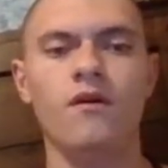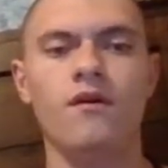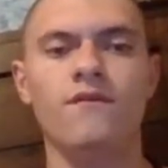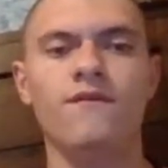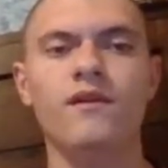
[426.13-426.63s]
a
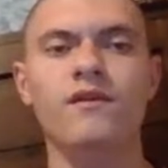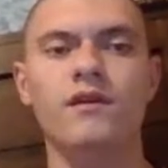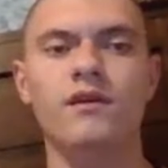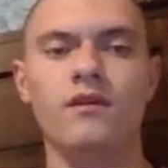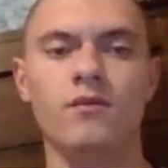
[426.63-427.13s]

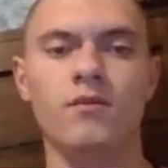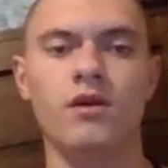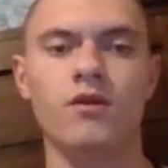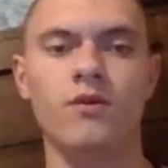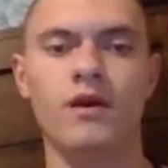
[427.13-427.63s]
feeling that
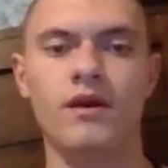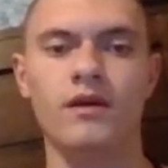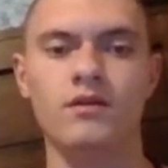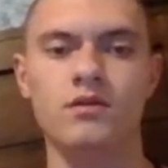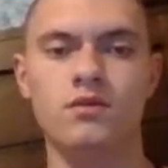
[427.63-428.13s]
may
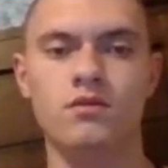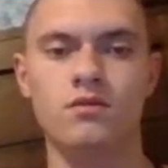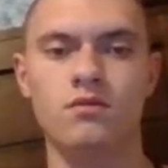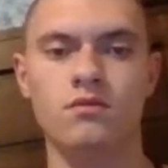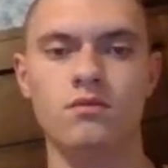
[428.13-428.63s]
arise,
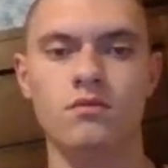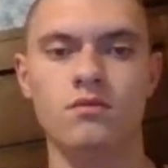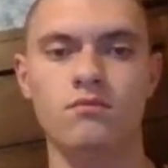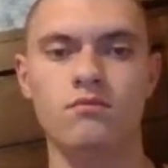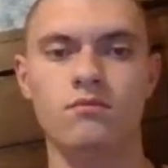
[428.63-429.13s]

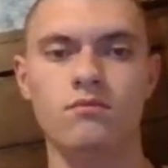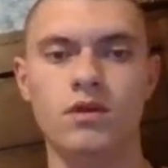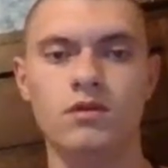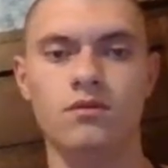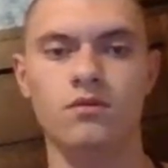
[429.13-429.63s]

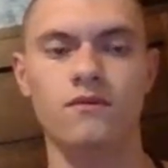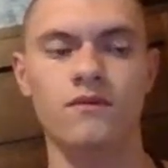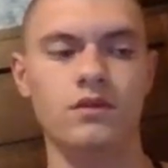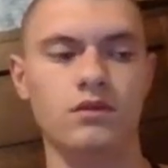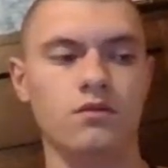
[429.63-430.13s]
mental or
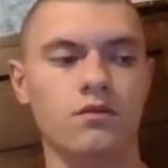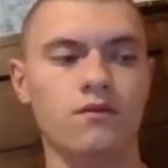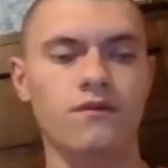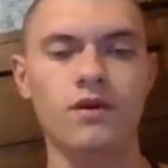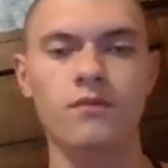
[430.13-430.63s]
physical,
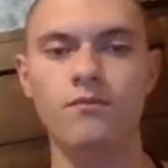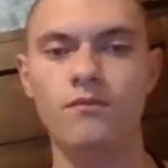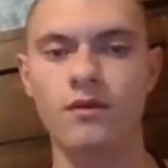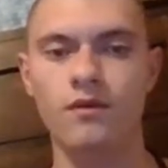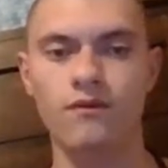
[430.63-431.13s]
from
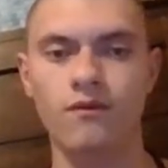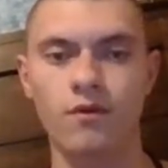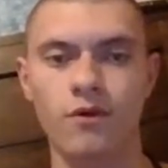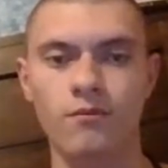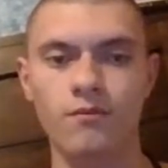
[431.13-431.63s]
the
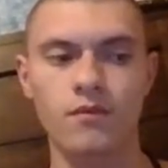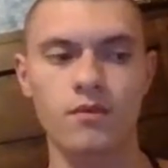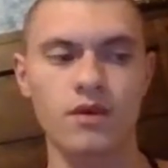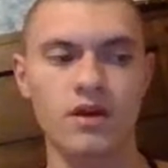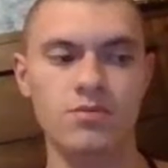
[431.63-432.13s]
form
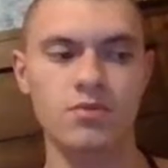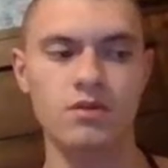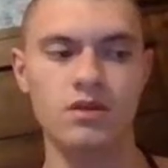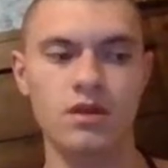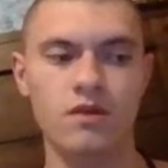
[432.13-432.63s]
that is
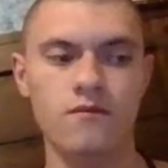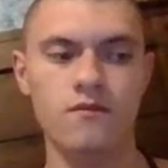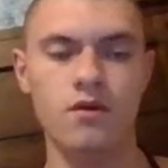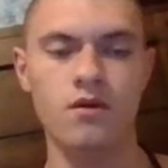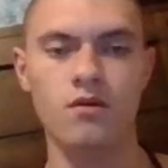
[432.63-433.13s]
perceived,
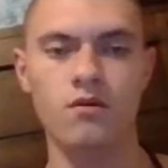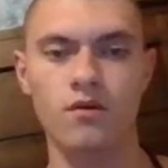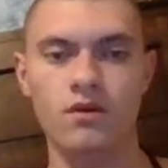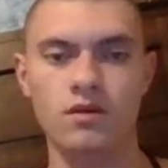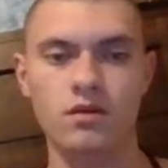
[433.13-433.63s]
or
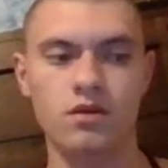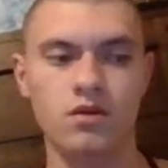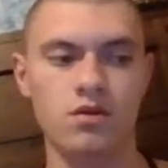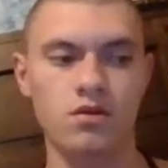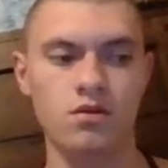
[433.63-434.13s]
the
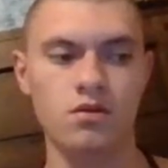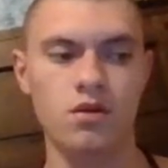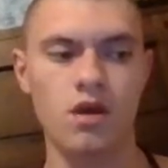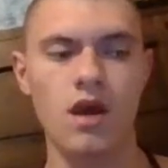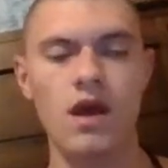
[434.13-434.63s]
sensations.
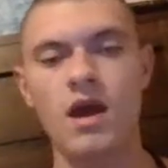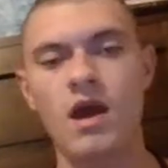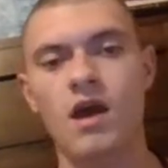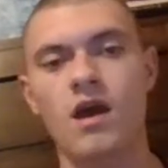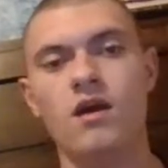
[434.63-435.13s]

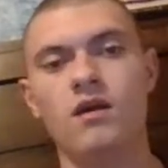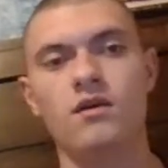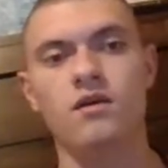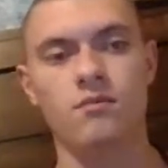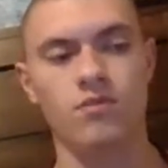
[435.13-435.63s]

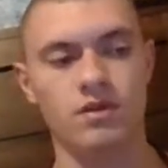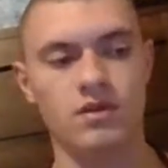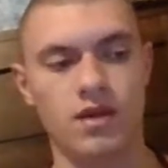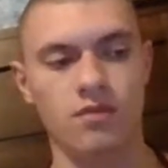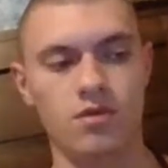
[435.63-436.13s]

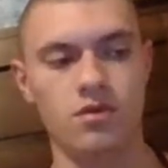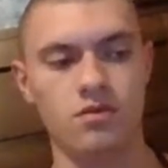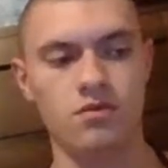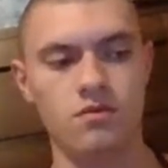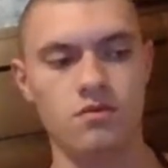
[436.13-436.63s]

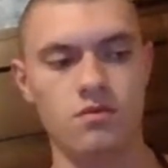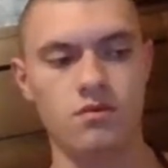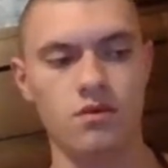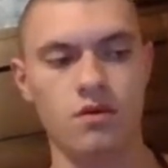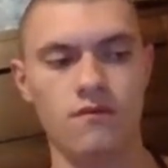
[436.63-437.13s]
Perception
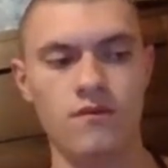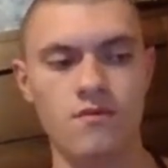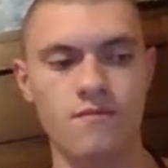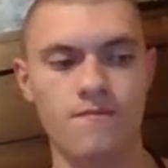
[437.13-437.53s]
of it,